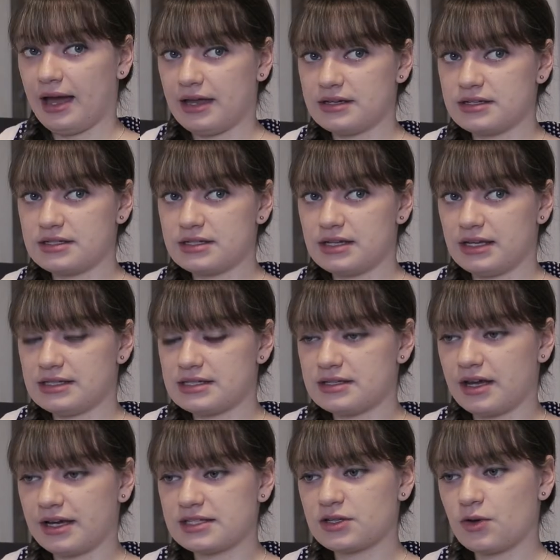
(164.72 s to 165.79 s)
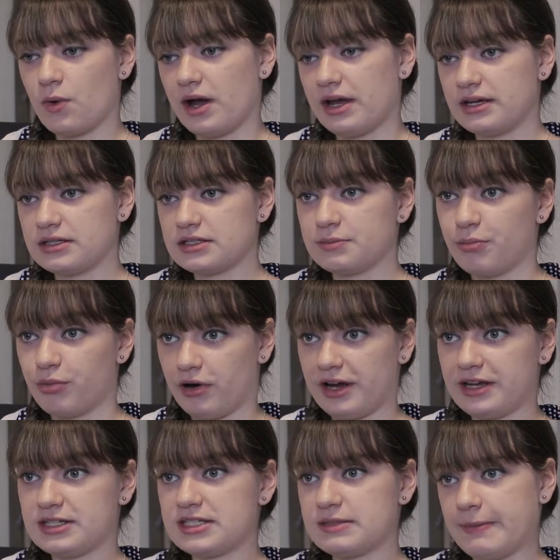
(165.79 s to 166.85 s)
And it's a nice, quiet,
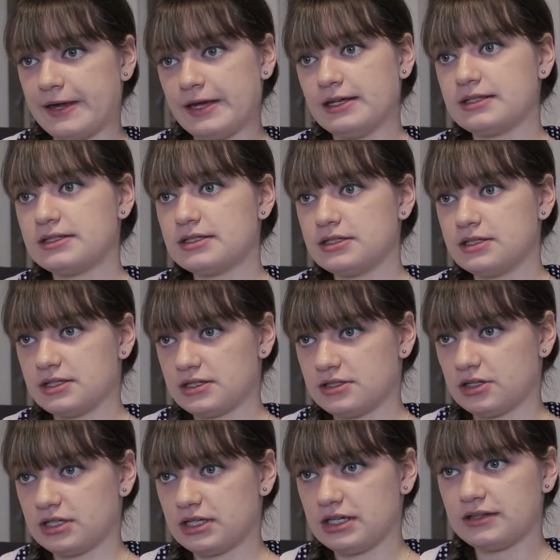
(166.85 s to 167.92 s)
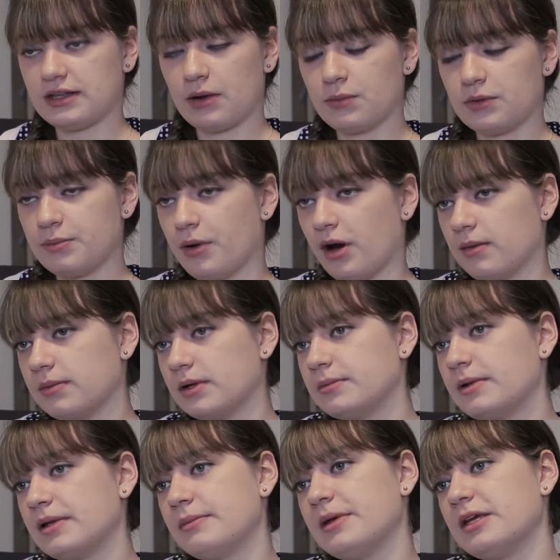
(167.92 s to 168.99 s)
bright space to study. That would
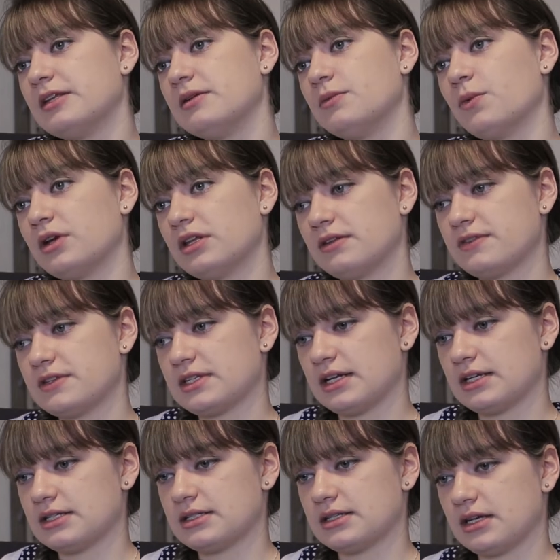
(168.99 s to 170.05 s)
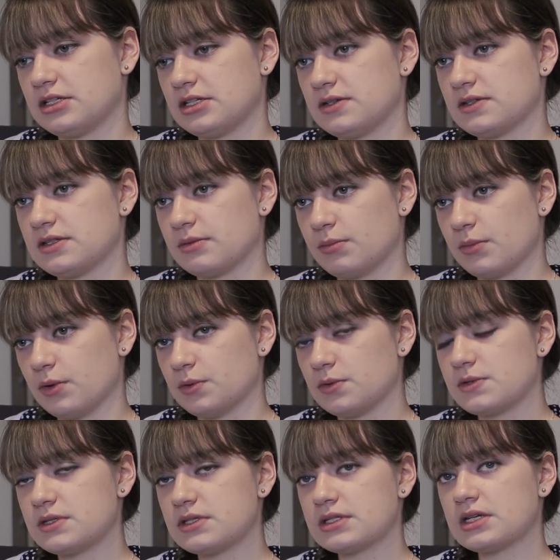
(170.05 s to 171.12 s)
probably be one of the facilities I'd use the
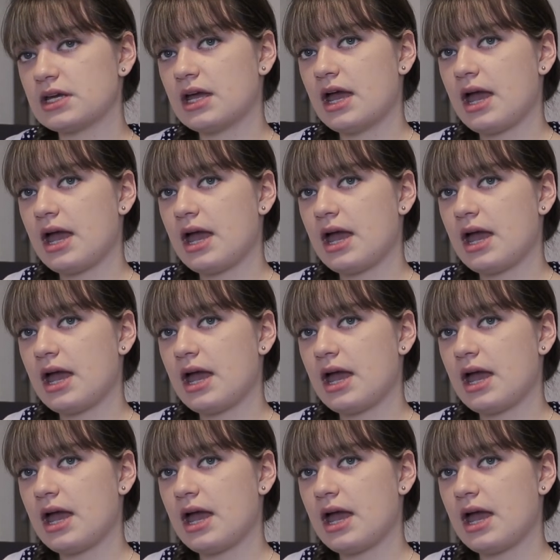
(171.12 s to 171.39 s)
most.